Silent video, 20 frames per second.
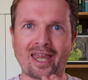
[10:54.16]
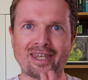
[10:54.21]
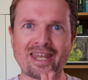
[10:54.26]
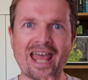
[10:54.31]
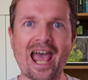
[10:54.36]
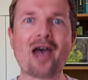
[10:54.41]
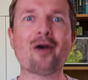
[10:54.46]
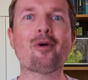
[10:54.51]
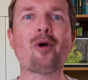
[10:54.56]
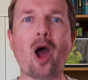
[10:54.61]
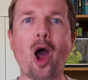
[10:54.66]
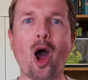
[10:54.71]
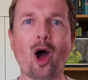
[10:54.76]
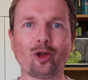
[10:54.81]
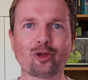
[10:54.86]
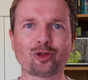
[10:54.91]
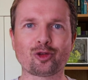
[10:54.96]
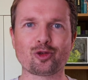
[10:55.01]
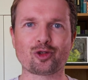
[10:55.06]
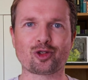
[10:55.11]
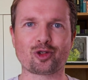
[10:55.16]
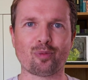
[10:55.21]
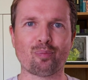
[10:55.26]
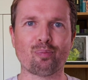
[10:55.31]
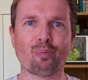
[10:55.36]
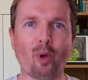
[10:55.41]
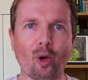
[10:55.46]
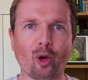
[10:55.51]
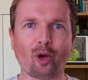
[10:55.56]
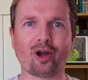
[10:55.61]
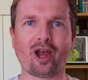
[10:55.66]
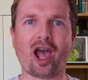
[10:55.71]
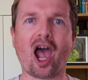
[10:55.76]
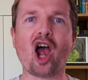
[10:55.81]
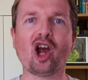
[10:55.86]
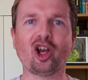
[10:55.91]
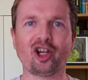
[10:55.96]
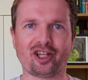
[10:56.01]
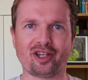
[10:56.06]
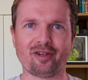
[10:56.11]
Now on to some more
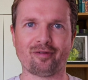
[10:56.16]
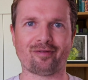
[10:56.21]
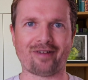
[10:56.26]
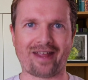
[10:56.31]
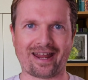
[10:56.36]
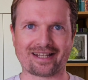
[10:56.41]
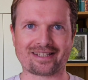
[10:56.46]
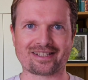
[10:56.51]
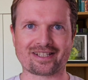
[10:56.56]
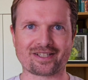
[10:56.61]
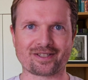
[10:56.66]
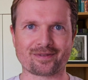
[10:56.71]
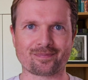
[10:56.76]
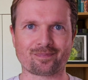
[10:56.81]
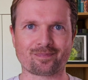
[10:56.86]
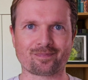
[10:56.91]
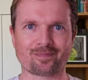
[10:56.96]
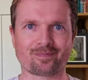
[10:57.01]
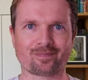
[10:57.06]
artifacts.